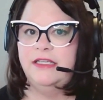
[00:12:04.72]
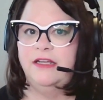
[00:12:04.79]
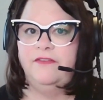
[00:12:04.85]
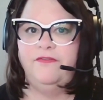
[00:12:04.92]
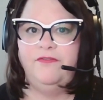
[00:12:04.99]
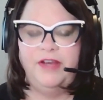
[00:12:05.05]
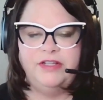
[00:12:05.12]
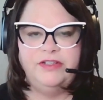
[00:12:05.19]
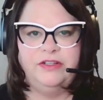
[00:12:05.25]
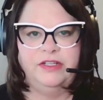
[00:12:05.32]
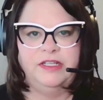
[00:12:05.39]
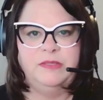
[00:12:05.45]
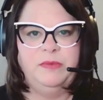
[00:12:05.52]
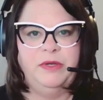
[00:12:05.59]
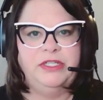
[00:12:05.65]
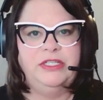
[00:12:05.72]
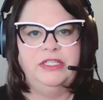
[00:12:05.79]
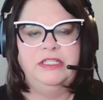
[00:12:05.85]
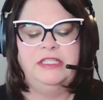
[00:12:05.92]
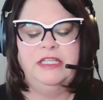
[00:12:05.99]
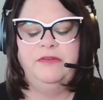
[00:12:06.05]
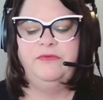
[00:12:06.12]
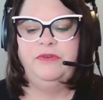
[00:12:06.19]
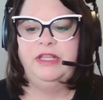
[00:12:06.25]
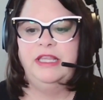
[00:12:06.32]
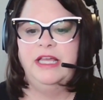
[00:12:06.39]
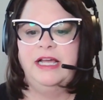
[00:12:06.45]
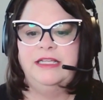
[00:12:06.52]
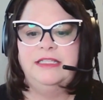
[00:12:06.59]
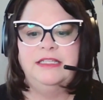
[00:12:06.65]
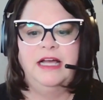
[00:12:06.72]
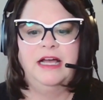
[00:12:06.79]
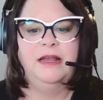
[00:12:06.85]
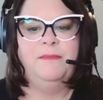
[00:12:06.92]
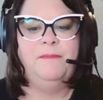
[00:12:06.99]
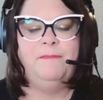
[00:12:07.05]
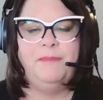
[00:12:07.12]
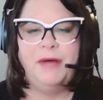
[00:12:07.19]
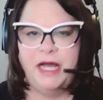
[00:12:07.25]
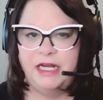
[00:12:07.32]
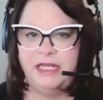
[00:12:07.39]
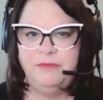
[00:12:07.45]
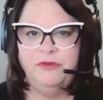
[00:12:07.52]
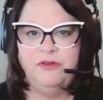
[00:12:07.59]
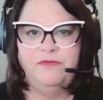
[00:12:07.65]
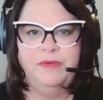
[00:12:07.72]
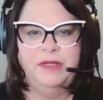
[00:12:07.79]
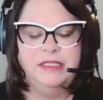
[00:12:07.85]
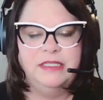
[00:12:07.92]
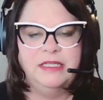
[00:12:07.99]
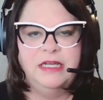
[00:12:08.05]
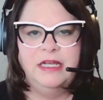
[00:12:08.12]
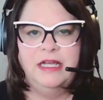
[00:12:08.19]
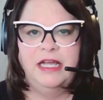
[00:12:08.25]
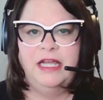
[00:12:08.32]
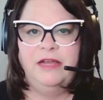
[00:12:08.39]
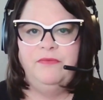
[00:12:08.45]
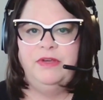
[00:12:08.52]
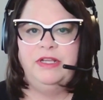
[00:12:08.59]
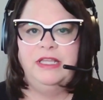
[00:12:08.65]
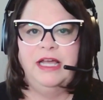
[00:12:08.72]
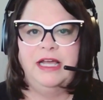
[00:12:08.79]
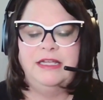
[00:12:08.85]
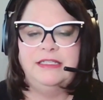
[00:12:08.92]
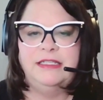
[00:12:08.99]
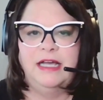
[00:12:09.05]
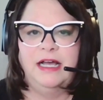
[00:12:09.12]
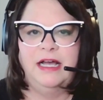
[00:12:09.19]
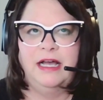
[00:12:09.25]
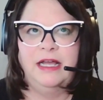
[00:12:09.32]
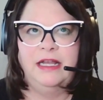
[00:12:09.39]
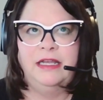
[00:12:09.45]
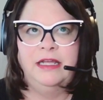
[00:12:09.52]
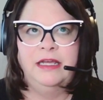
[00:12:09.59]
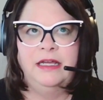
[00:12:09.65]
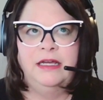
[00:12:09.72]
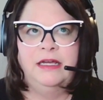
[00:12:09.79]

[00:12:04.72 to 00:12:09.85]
on facial expressions. It relies on body movements. It relies on